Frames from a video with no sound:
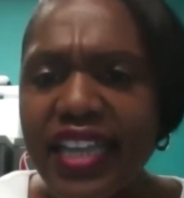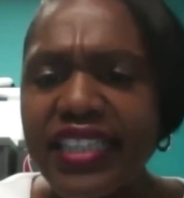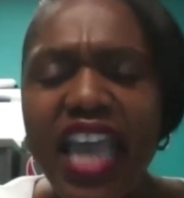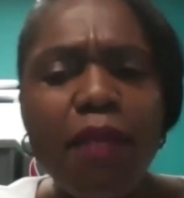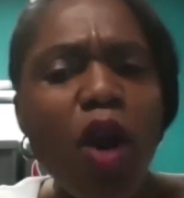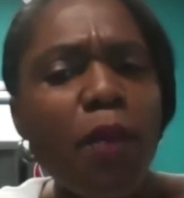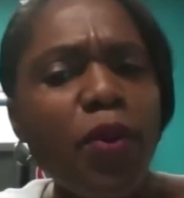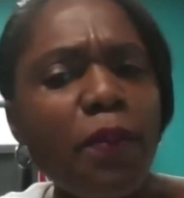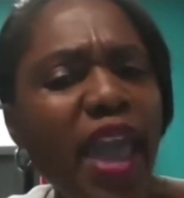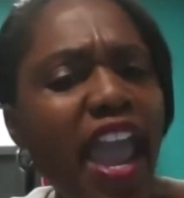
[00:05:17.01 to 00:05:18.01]
Tamar
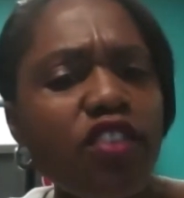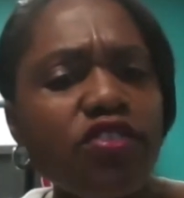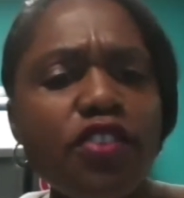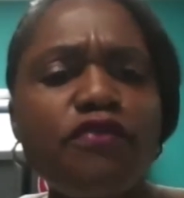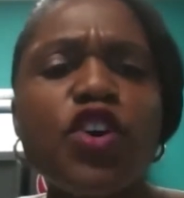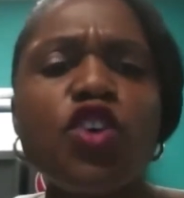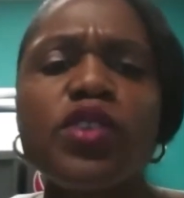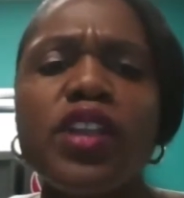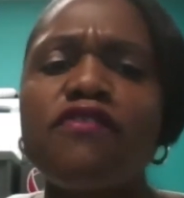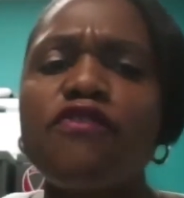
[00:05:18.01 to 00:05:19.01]
prepares the
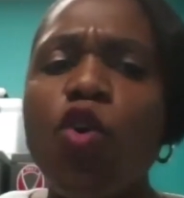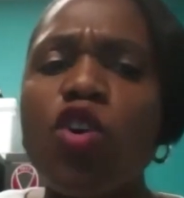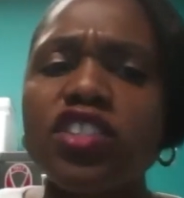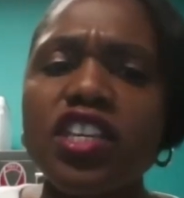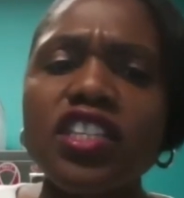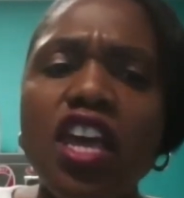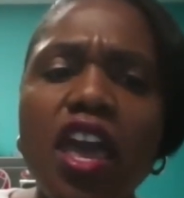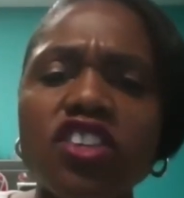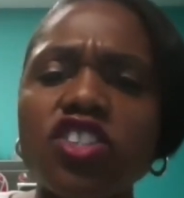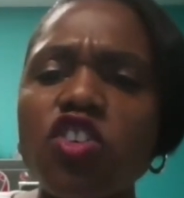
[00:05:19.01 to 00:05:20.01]
food and places
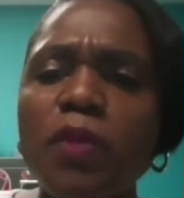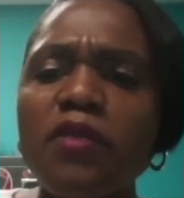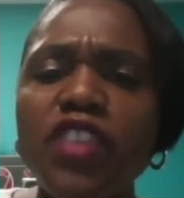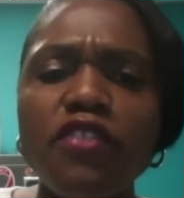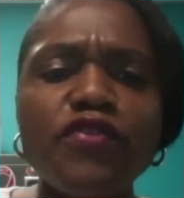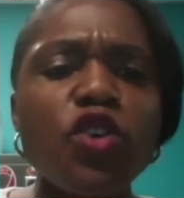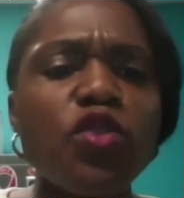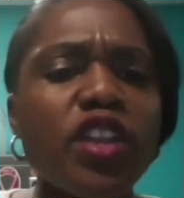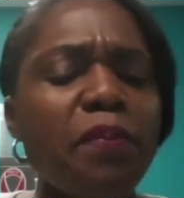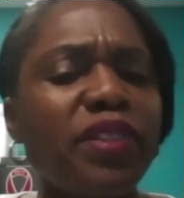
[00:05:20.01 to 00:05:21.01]

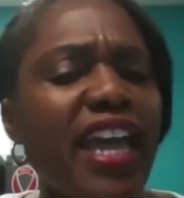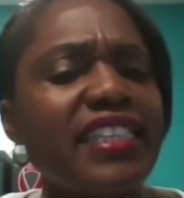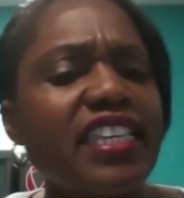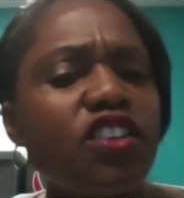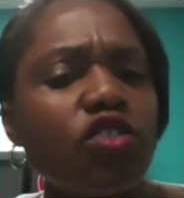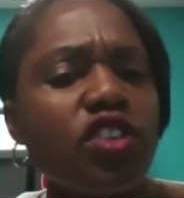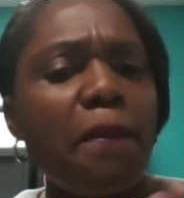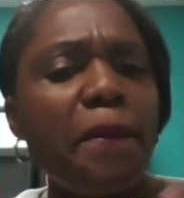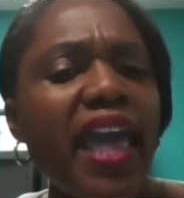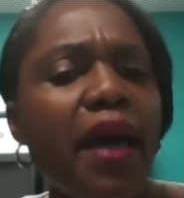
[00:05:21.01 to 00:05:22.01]
it on a